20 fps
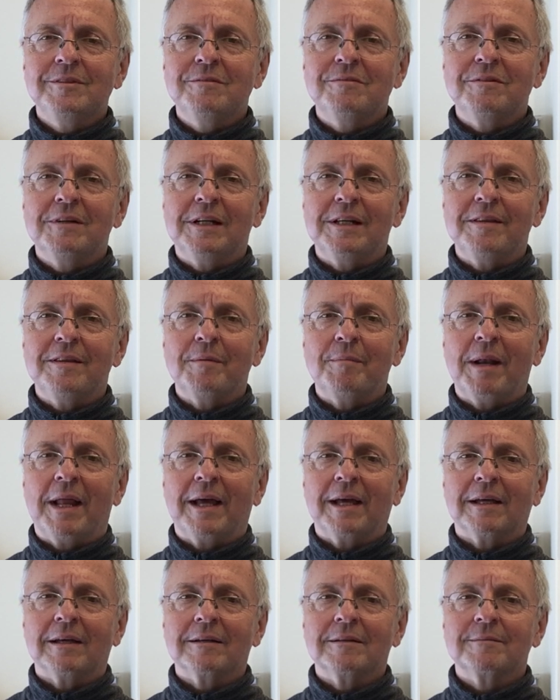you fill in the
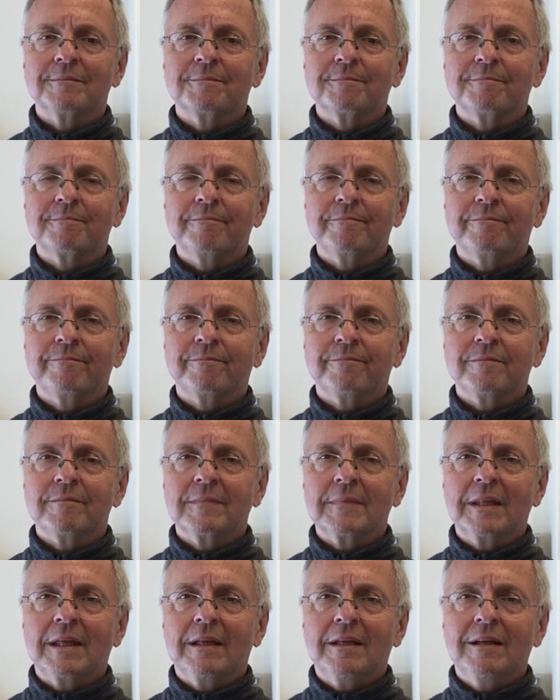blank.
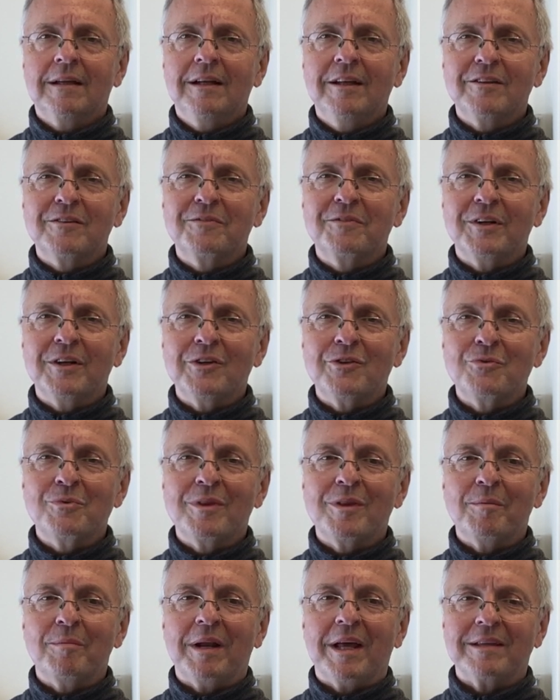Let's finish
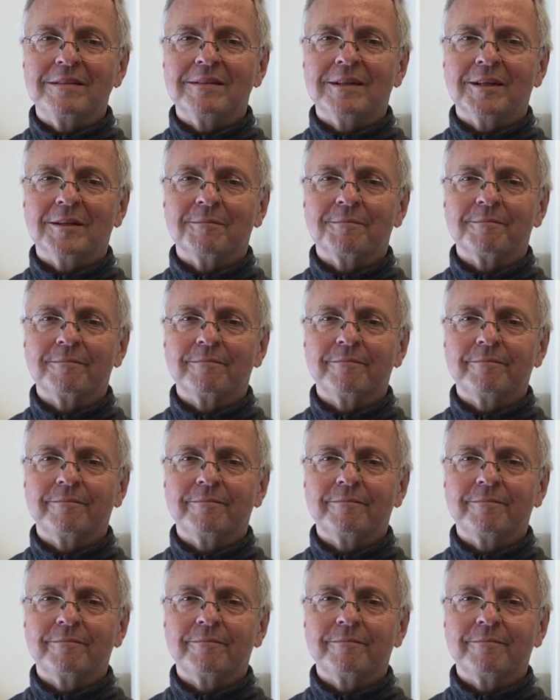with a blessing.